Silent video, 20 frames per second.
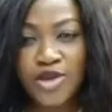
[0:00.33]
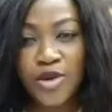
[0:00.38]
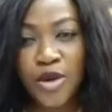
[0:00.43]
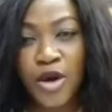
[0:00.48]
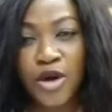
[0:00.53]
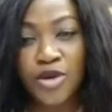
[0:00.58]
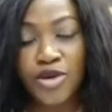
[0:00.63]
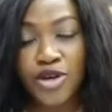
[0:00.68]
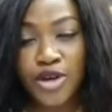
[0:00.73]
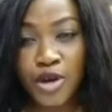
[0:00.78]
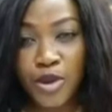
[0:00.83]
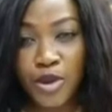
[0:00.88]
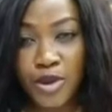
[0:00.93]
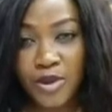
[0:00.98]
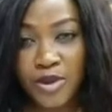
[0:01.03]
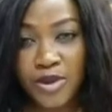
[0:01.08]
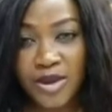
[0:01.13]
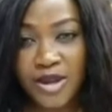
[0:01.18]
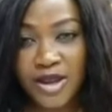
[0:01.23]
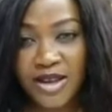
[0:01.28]
As you all
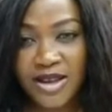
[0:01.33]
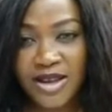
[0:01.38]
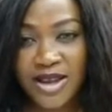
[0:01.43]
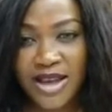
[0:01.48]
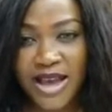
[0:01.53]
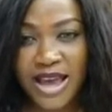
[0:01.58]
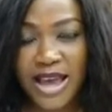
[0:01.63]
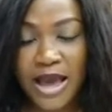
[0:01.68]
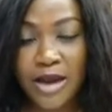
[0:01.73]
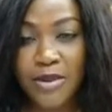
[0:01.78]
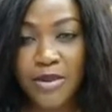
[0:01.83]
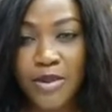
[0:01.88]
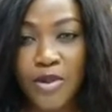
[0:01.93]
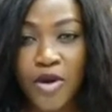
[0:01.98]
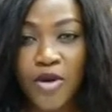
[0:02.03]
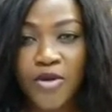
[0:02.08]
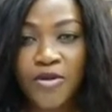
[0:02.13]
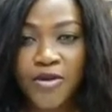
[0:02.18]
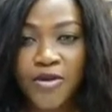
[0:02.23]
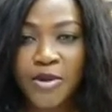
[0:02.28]
know, I
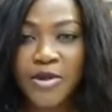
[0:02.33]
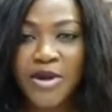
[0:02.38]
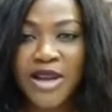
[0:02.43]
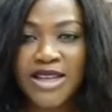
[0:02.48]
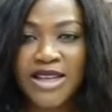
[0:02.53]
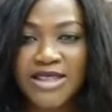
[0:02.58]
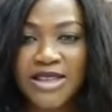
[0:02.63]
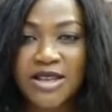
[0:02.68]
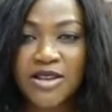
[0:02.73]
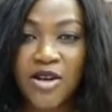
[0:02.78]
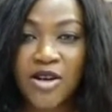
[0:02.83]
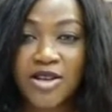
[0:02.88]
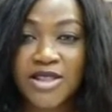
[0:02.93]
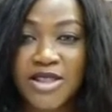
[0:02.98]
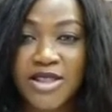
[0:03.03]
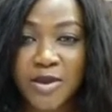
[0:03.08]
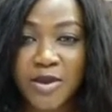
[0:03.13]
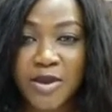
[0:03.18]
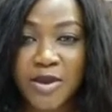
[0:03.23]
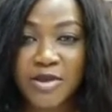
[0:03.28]
am Mo from Nexit
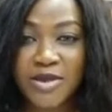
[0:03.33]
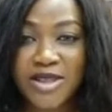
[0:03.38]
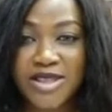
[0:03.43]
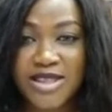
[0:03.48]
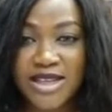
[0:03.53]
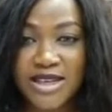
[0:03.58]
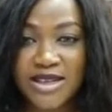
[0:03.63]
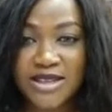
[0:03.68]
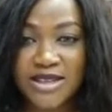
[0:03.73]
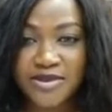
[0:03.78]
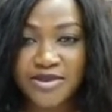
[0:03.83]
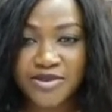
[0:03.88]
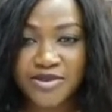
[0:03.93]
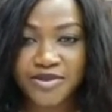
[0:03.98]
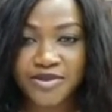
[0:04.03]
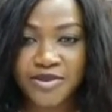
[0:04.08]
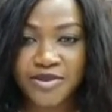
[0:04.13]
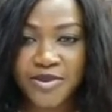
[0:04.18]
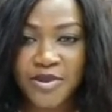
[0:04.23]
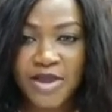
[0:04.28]
Concept Limited,
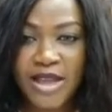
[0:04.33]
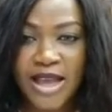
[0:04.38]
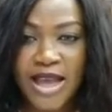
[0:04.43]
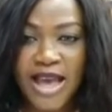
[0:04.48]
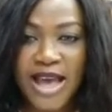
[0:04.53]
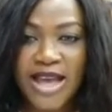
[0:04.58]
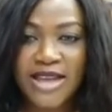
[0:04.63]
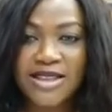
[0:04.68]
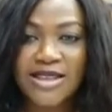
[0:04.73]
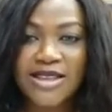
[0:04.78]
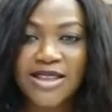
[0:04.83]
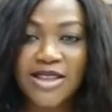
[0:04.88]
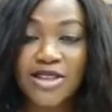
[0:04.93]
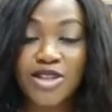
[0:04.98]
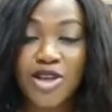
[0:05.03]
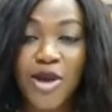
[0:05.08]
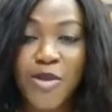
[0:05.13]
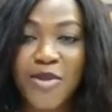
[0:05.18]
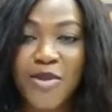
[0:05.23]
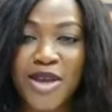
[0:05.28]
and
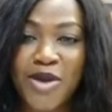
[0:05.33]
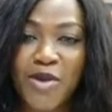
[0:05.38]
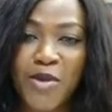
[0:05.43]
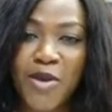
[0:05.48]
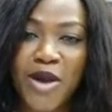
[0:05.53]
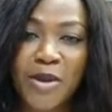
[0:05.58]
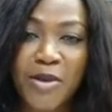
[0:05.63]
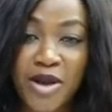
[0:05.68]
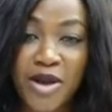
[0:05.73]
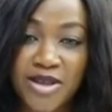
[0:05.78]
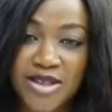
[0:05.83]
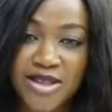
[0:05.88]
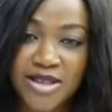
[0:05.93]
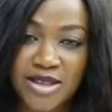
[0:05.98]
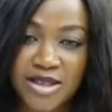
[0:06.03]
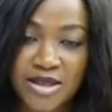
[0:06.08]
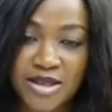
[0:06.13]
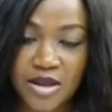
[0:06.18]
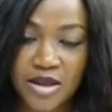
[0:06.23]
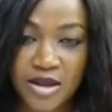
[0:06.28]
the topic we're about
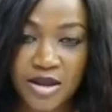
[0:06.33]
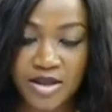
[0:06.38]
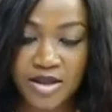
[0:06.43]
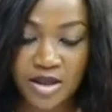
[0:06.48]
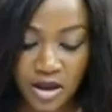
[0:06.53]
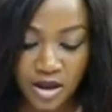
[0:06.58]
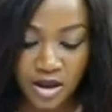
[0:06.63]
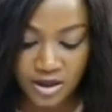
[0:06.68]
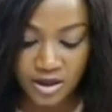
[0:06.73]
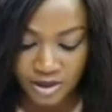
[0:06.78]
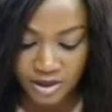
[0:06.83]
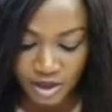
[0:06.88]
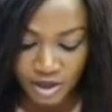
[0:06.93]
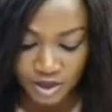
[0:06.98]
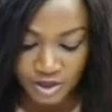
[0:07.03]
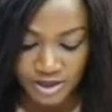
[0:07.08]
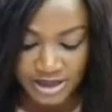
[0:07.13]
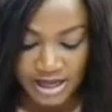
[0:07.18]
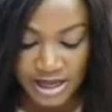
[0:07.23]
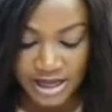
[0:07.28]
to discuss
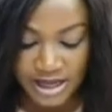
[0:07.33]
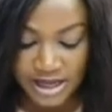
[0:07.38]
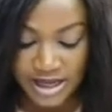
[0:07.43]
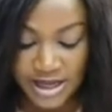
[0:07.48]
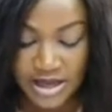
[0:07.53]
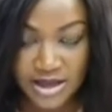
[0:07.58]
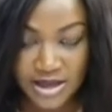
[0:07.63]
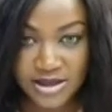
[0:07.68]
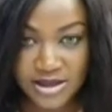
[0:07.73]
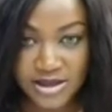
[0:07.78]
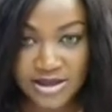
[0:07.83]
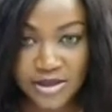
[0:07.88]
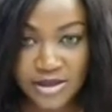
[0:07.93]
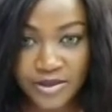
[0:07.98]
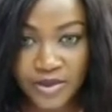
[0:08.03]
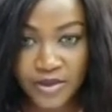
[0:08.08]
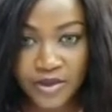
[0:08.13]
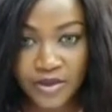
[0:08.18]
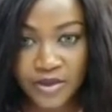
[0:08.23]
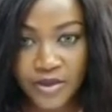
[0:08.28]
on today
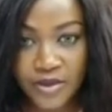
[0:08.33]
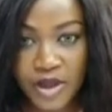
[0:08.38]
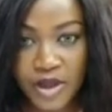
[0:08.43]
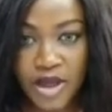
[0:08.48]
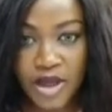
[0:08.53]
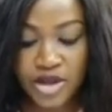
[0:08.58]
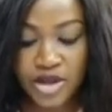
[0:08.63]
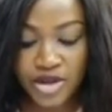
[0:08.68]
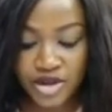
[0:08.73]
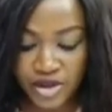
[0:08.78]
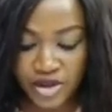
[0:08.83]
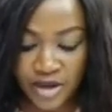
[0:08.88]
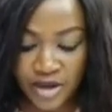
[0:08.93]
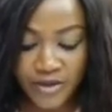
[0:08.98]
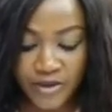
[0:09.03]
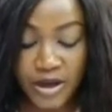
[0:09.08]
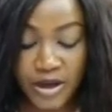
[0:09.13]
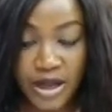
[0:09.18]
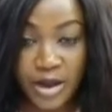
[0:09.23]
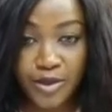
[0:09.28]
is
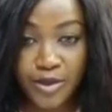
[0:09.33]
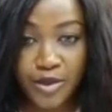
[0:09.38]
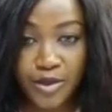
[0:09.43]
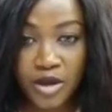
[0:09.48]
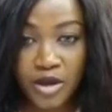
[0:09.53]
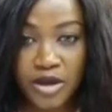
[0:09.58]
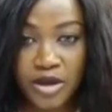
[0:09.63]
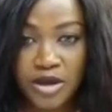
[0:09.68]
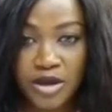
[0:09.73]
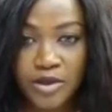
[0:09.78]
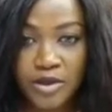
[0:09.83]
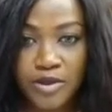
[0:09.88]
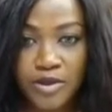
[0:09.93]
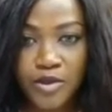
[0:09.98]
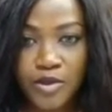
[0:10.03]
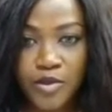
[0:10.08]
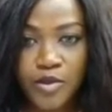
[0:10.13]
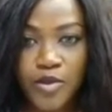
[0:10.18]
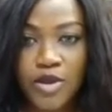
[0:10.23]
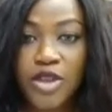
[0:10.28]
travel abroad
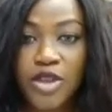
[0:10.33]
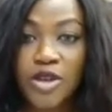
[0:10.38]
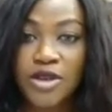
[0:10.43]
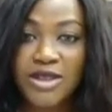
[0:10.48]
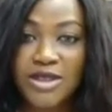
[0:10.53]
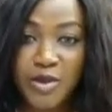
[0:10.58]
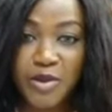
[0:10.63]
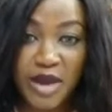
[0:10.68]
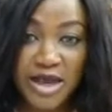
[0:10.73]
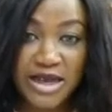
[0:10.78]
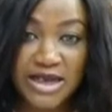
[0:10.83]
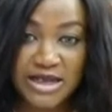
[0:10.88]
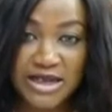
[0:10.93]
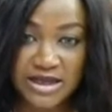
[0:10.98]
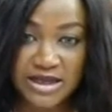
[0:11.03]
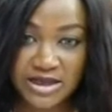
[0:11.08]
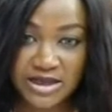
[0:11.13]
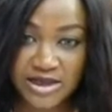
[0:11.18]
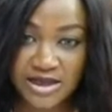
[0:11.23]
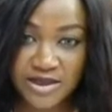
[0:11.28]
with your
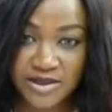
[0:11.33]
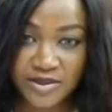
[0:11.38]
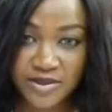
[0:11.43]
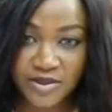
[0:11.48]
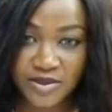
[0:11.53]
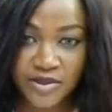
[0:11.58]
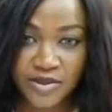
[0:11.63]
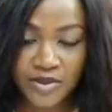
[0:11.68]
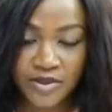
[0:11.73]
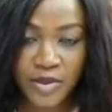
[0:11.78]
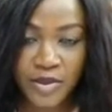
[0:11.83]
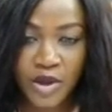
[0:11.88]
dependents.